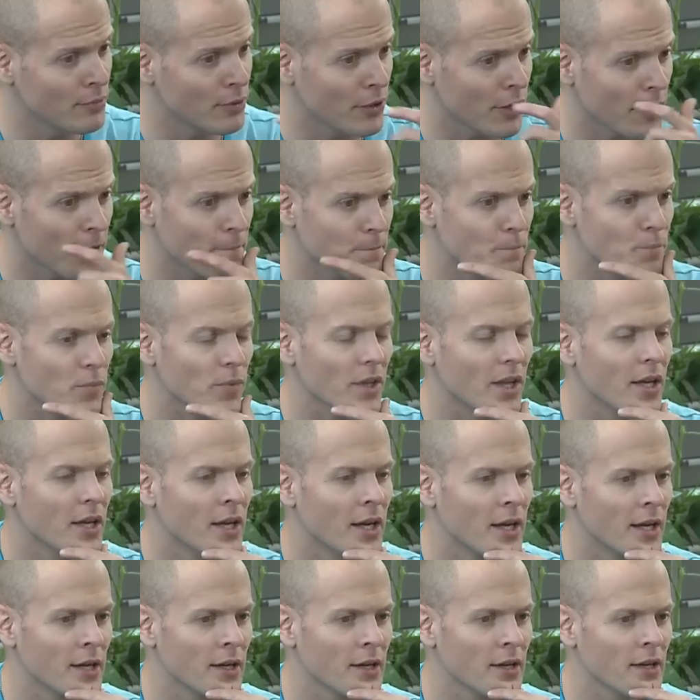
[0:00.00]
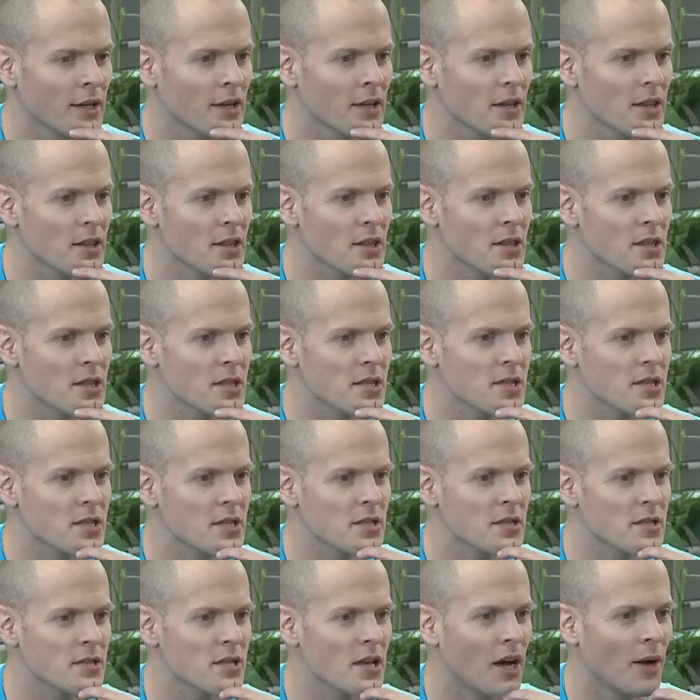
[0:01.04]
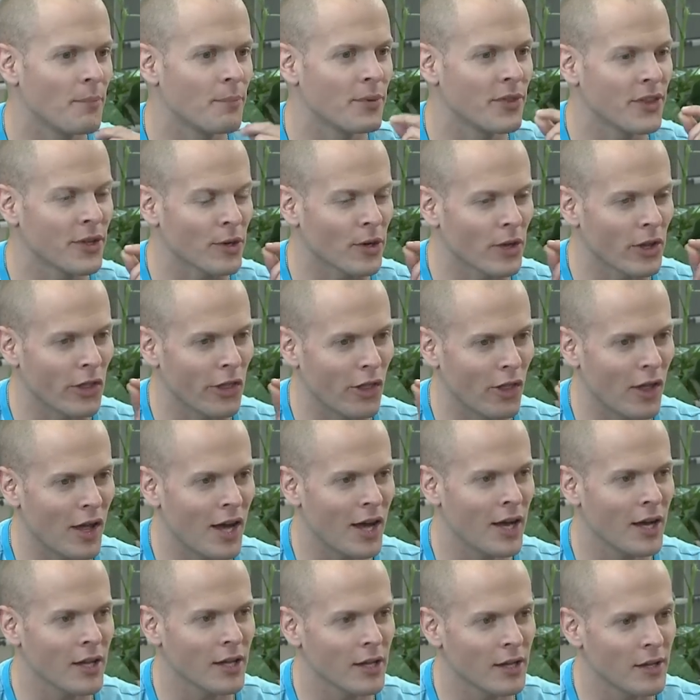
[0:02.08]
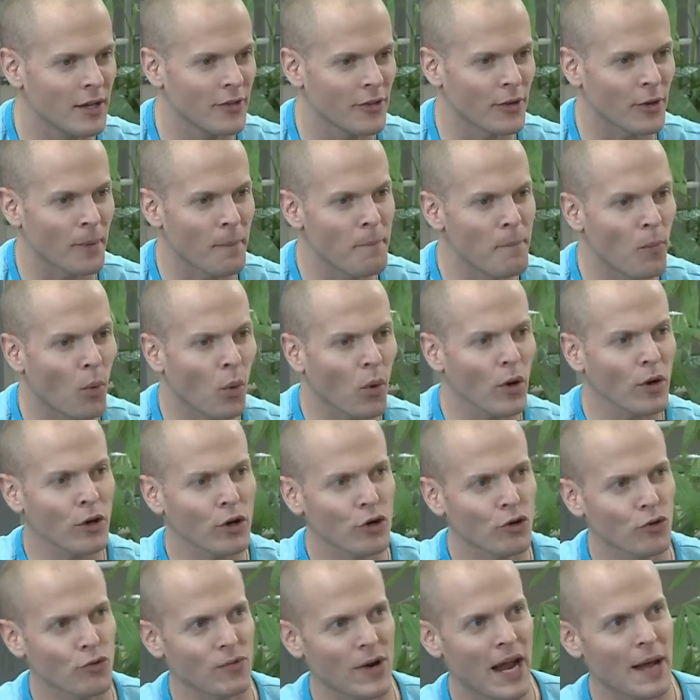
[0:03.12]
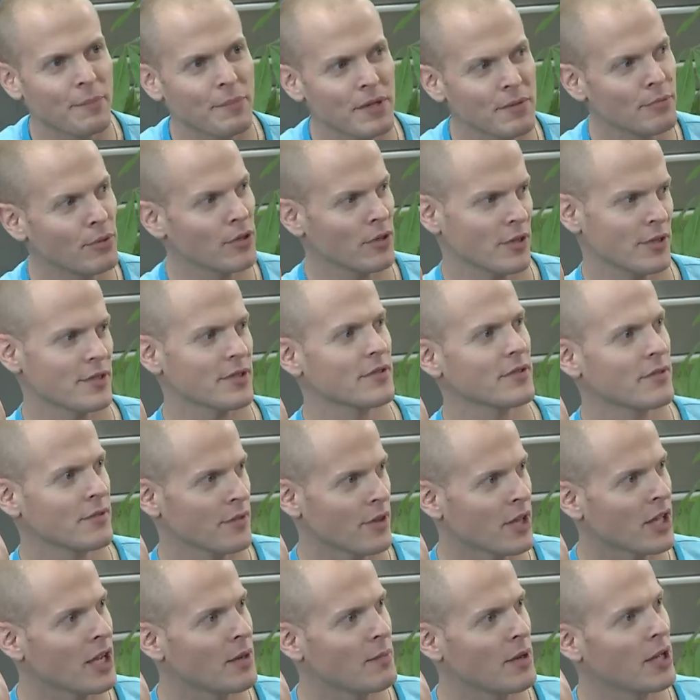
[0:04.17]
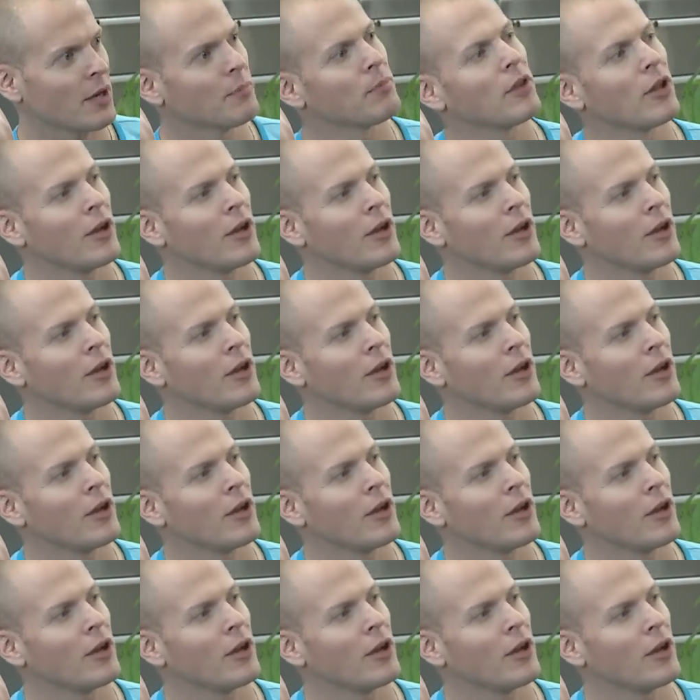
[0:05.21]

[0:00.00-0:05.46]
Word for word: to book. Uh, but there are a lot, there are more crappy books that come out of